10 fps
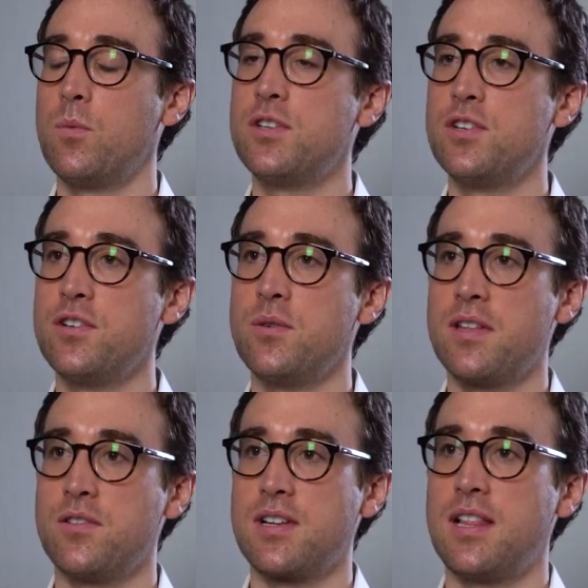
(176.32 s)
We do know
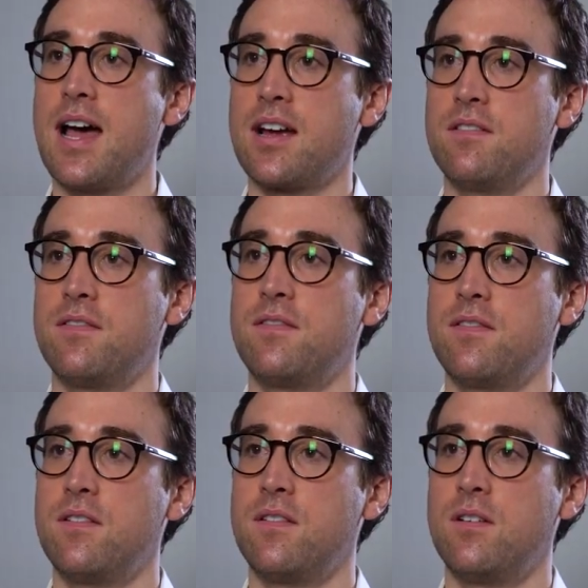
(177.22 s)
that there's a lack of
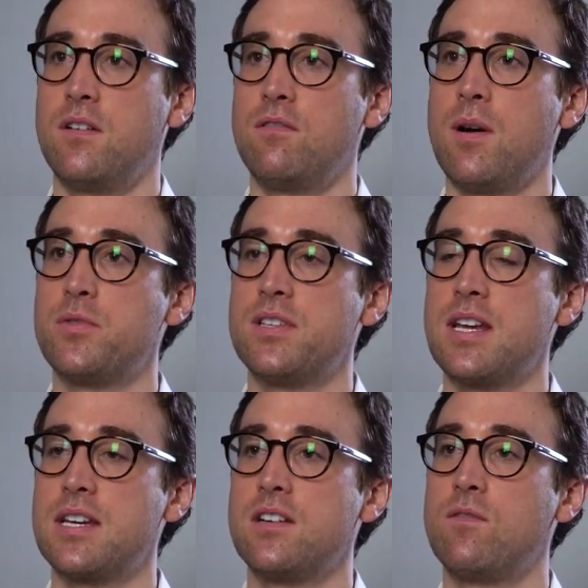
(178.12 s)

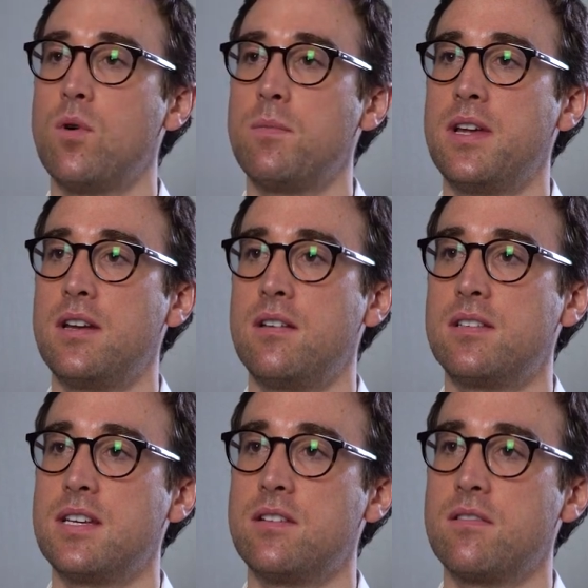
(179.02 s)
representation of women at
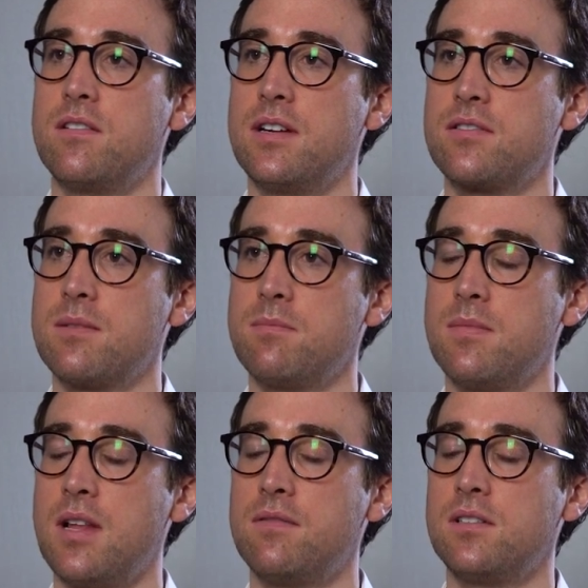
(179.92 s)
senior leadership
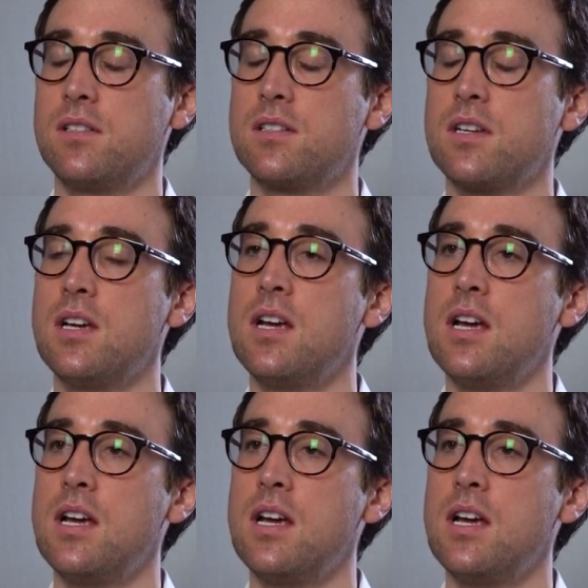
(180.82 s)
levels,